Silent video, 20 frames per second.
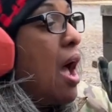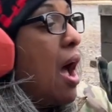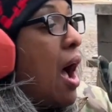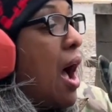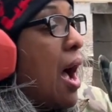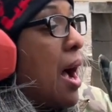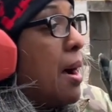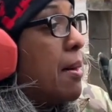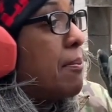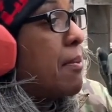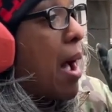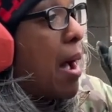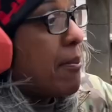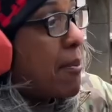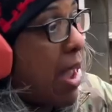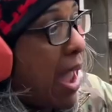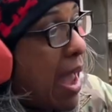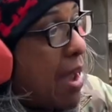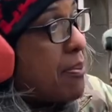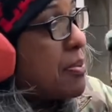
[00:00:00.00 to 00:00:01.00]
I'm
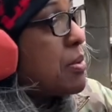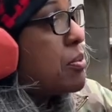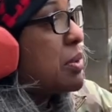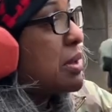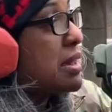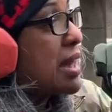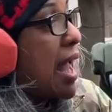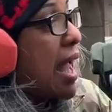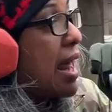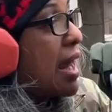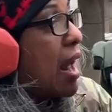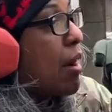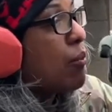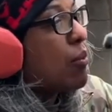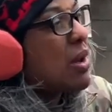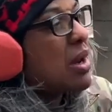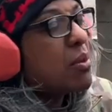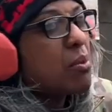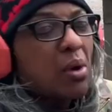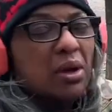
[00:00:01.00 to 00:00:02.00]
happy with that. I
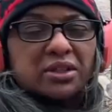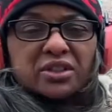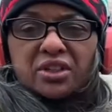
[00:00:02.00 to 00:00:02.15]
really wanted